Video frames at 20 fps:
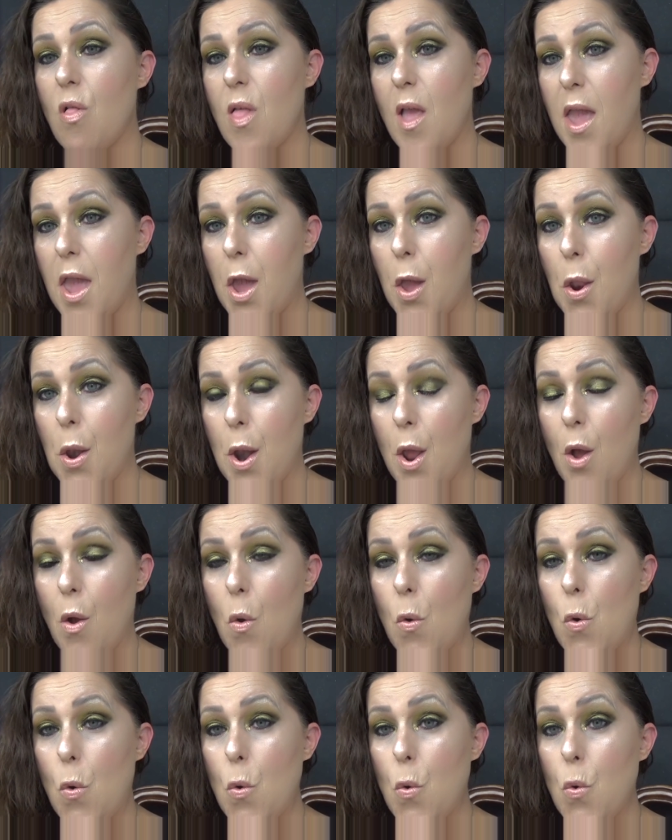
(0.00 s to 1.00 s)
let you
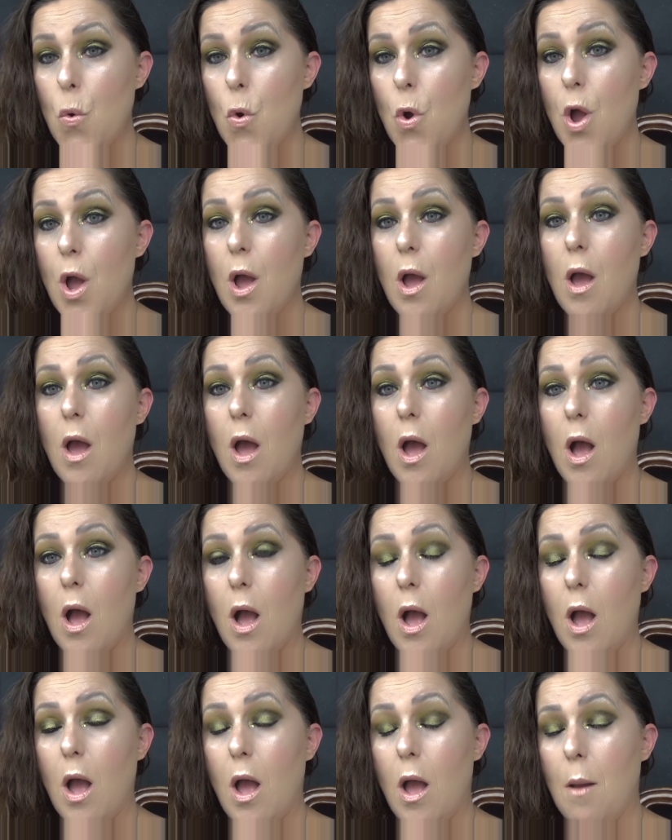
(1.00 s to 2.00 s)
know
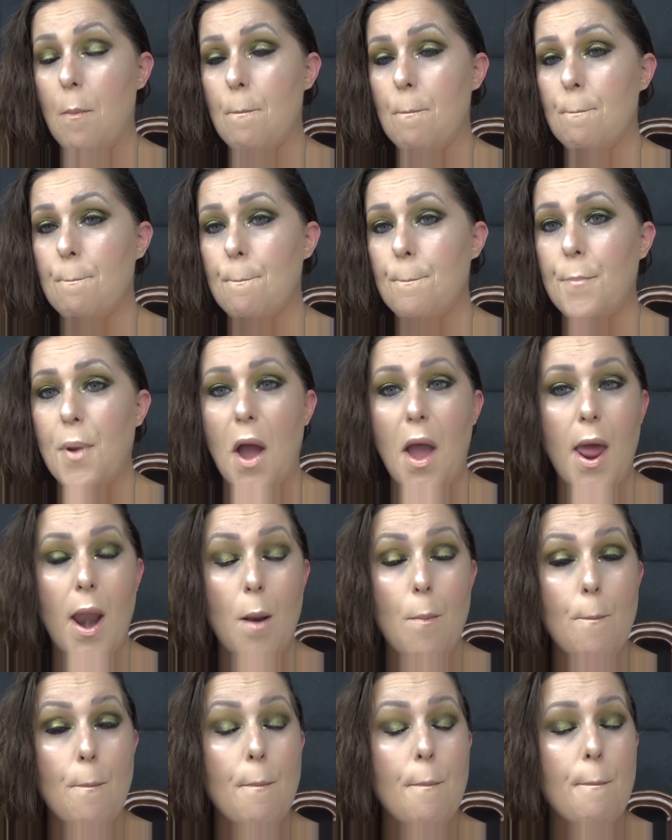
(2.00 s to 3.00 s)
by
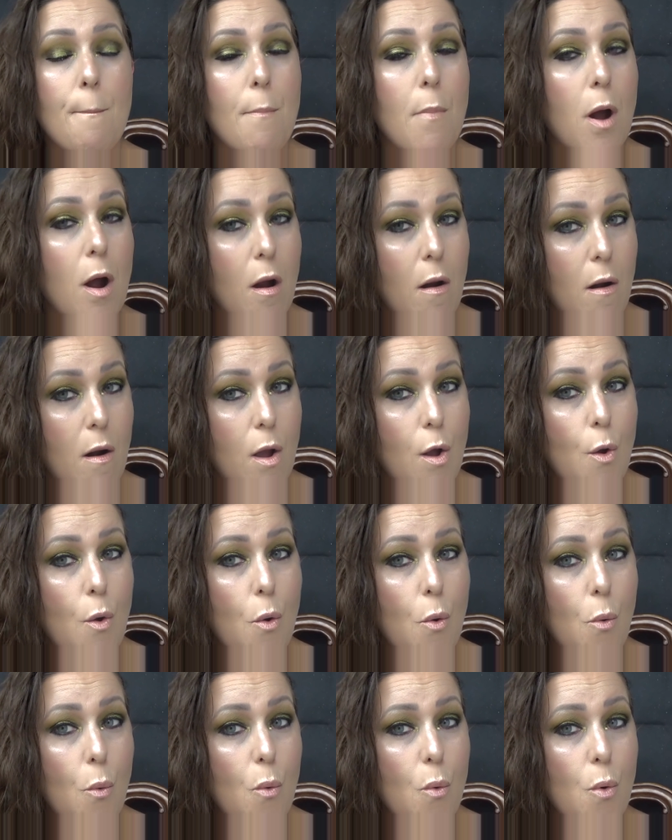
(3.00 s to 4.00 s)

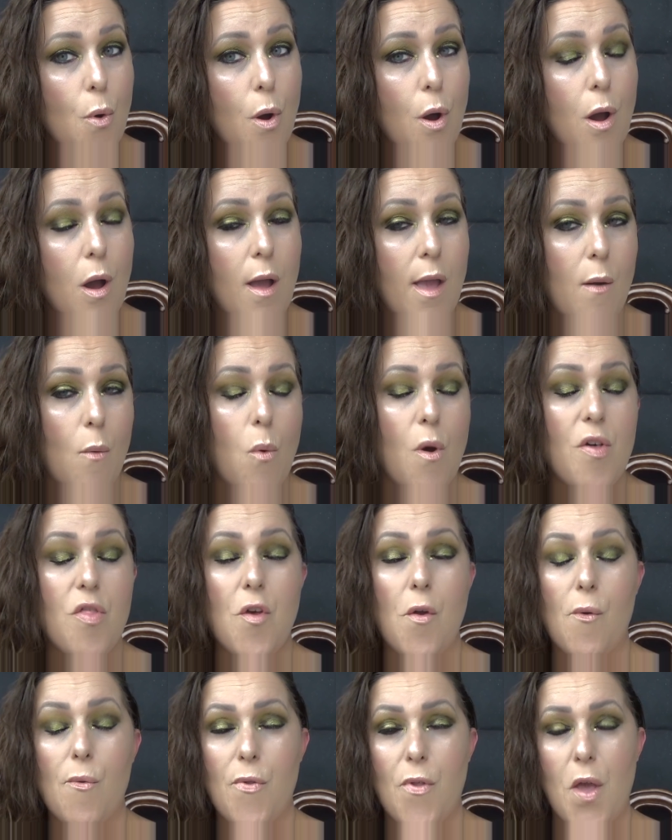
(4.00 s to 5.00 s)
tomorrow
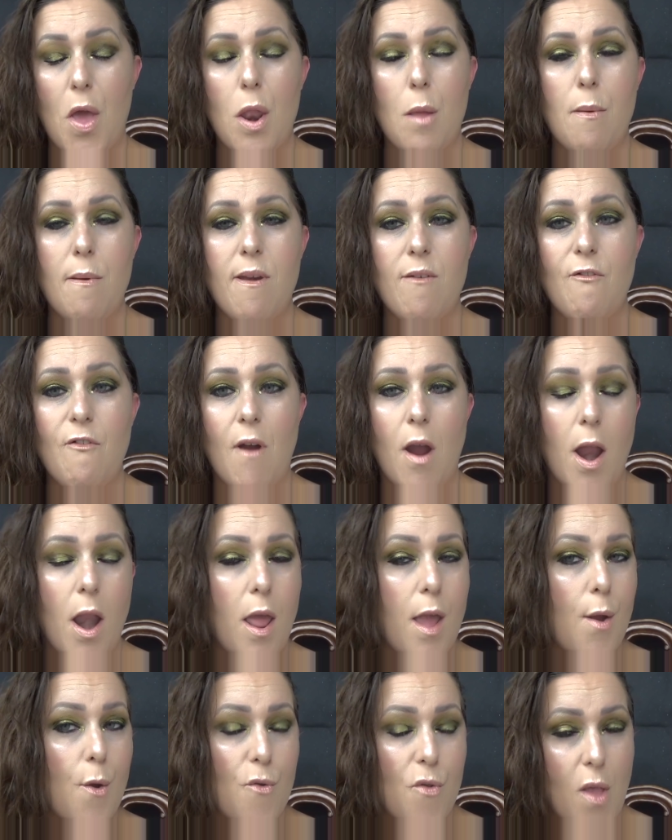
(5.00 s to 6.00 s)
whether it's gonna be
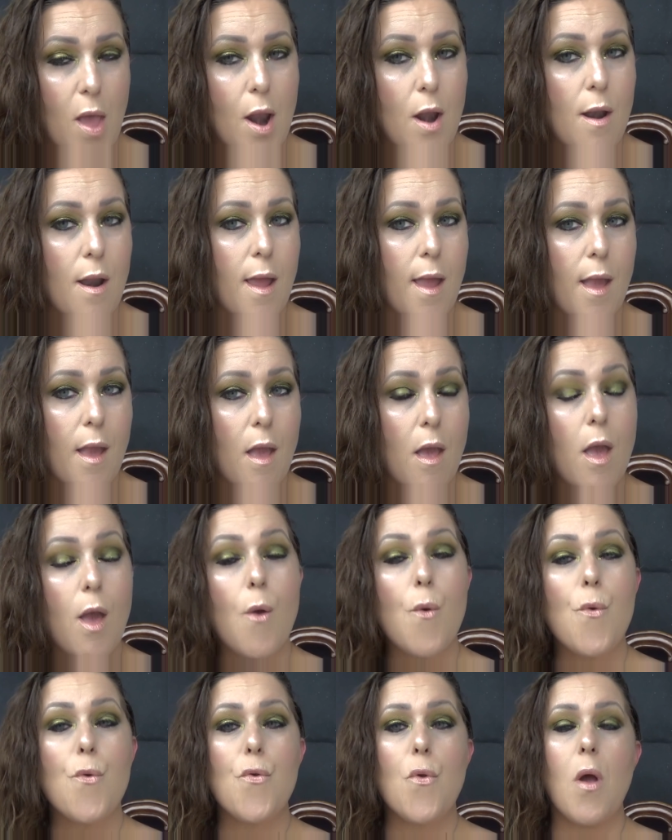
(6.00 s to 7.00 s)
Friday or Saturday.
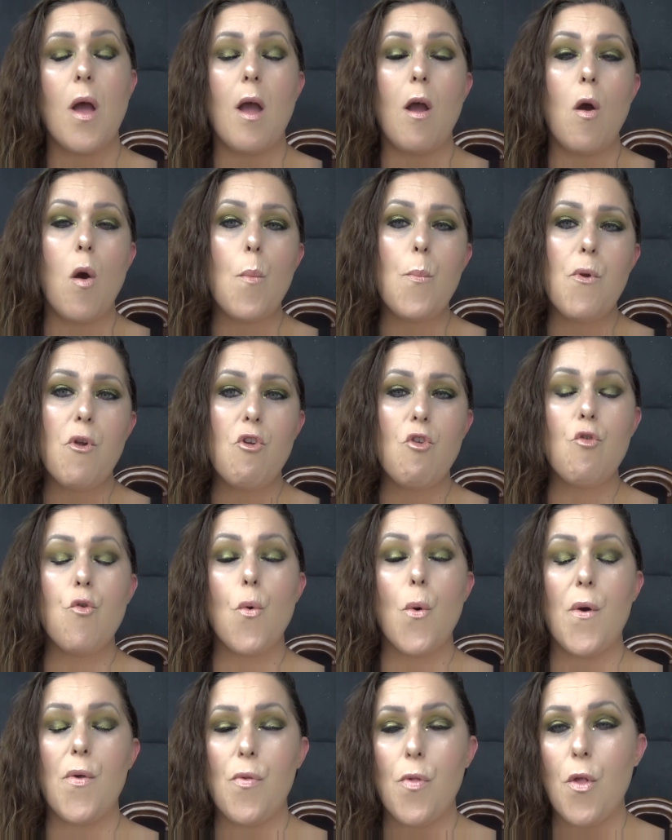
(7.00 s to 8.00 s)
So I hope you
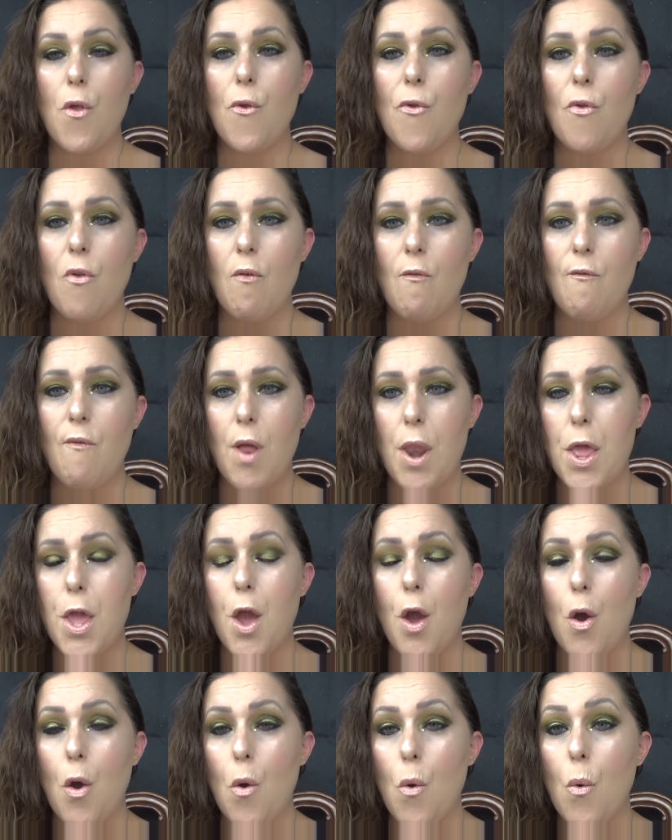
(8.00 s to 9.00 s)
enjoyed this
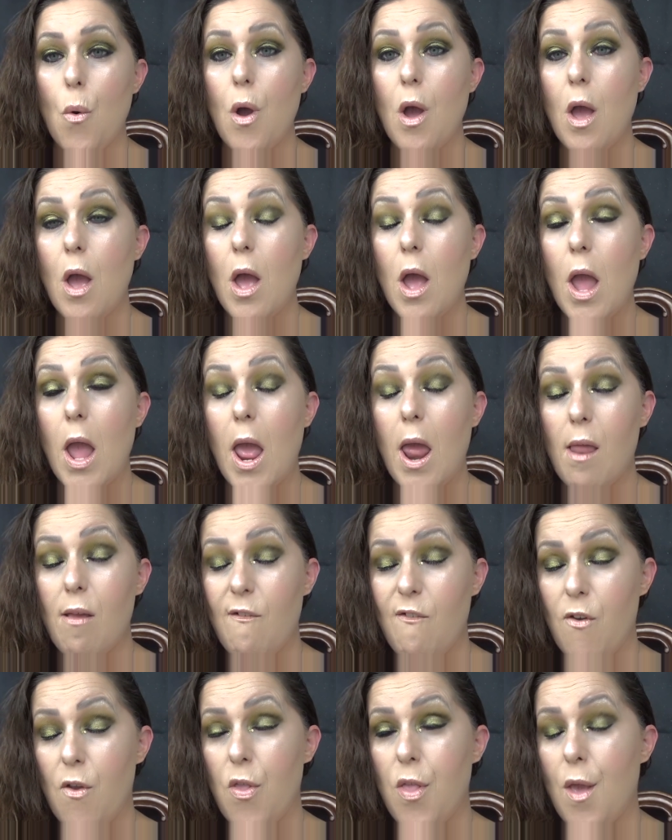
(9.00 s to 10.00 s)
video, and
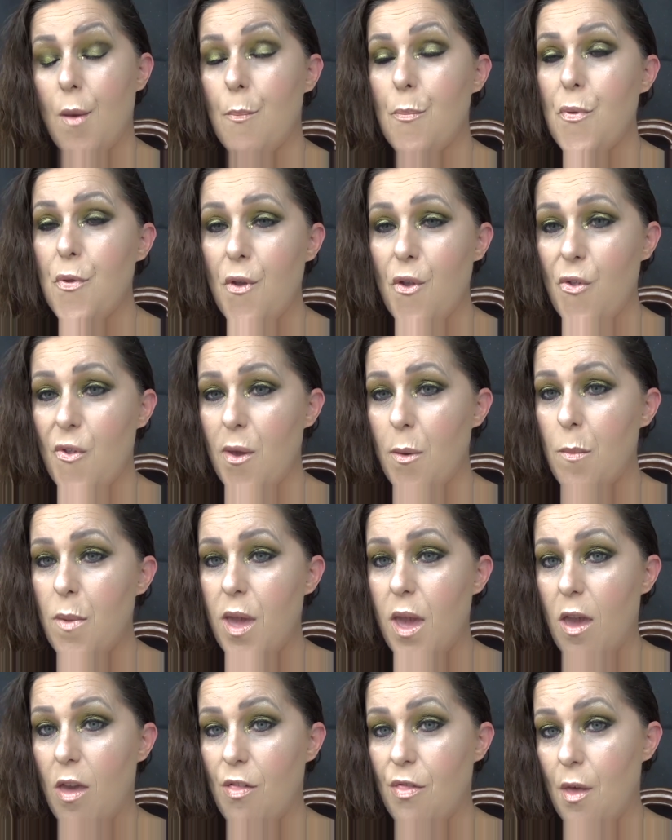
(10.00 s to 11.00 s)
if you did, please give
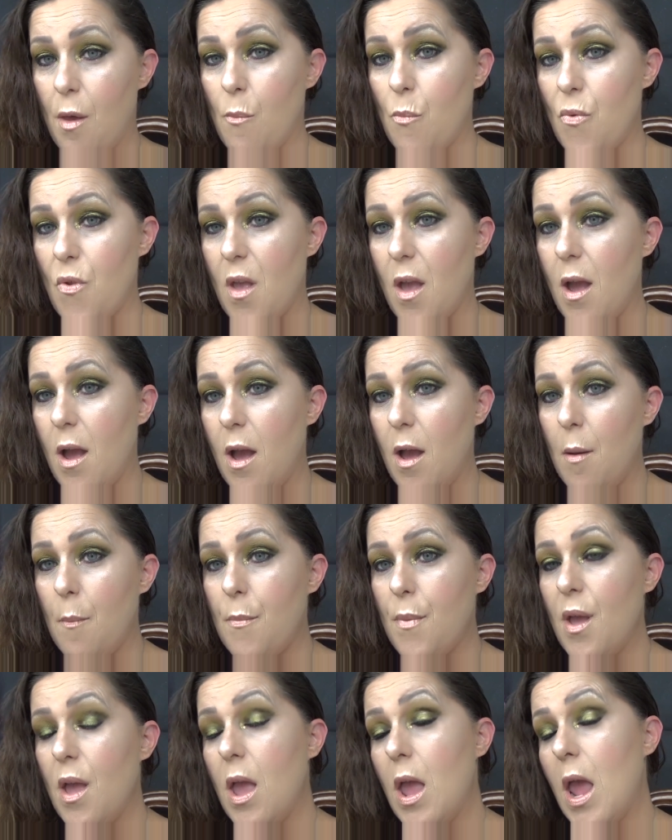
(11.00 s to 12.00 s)
me a thumbs up,
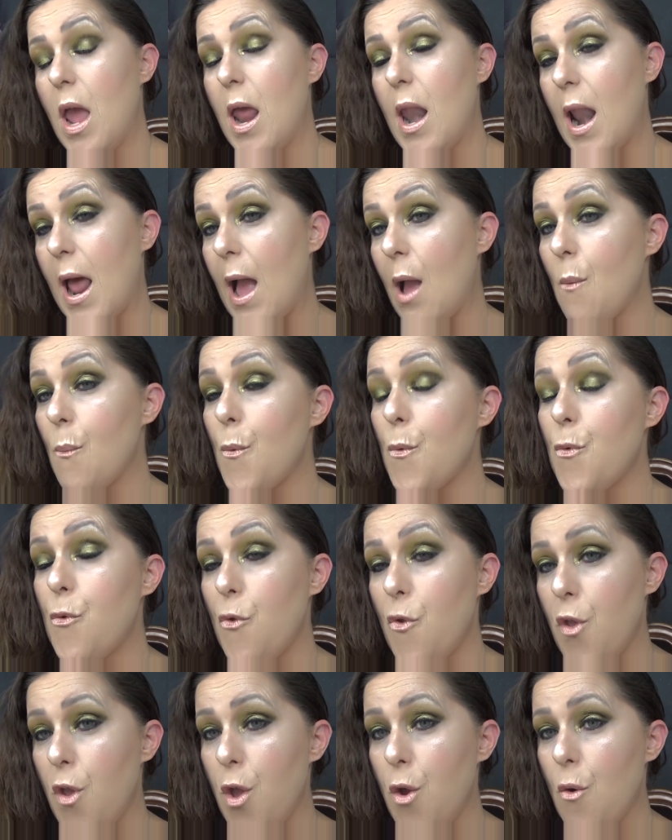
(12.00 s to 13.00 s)
and I will
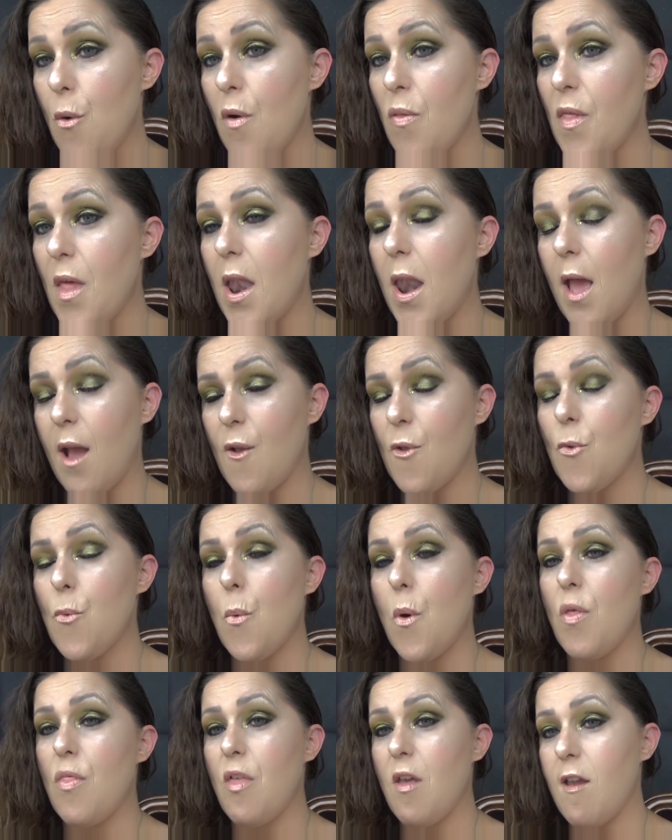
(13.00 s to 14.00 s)
see you on the next
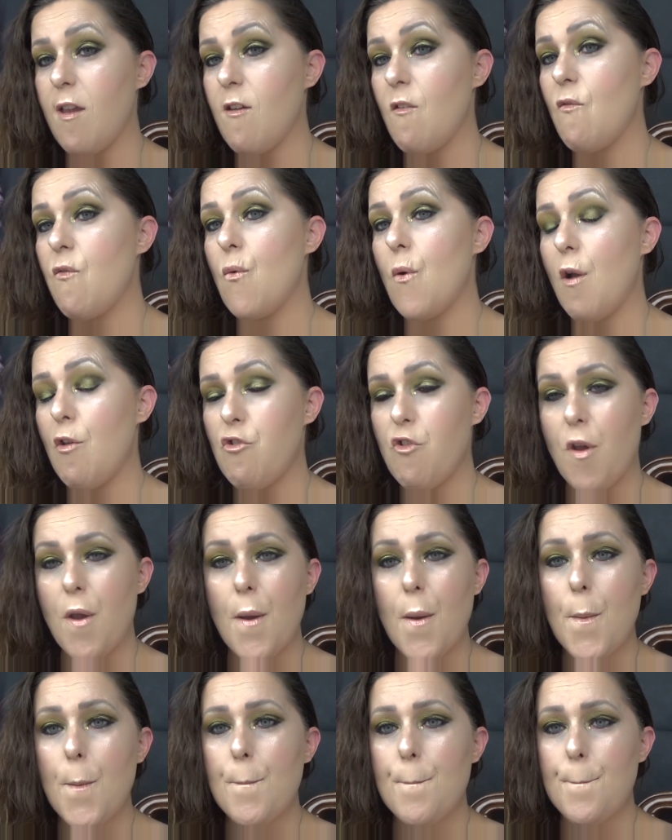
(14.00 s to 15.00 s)
one. Thank you for
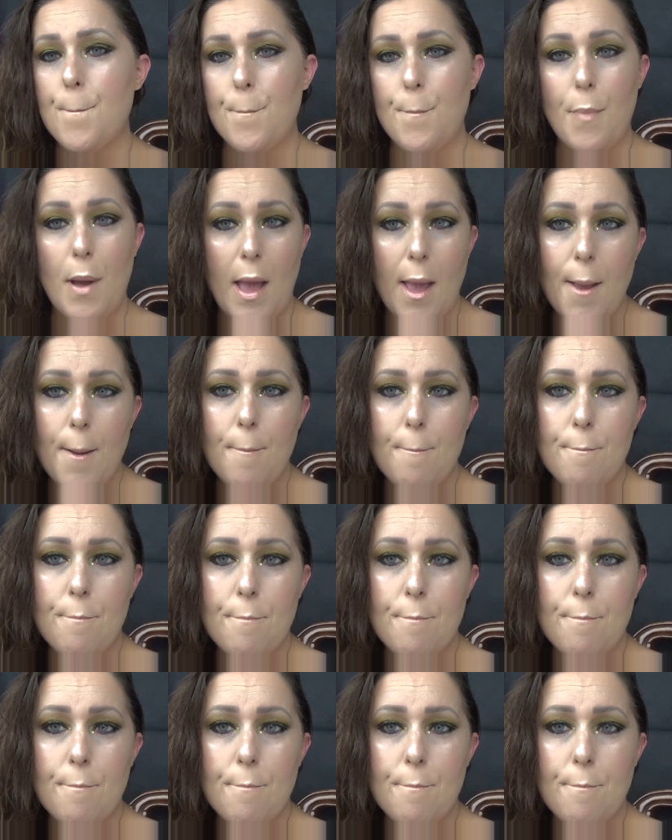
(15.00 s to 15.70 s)
watching. Bye.